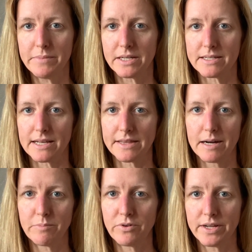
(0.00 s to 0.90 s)
because at
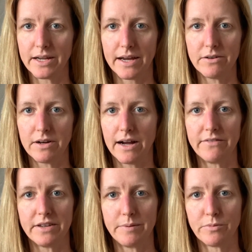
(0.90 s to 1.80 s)
that point, I don't
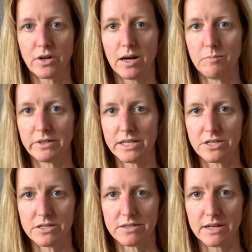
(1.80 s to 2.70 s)
have any more
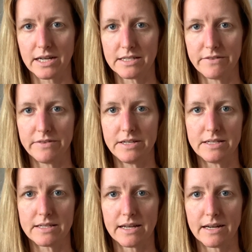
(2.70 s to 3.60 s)
obligations or
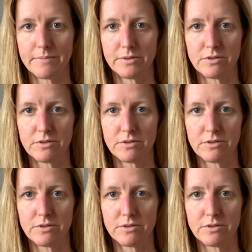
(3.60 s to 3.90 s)
activities that I'm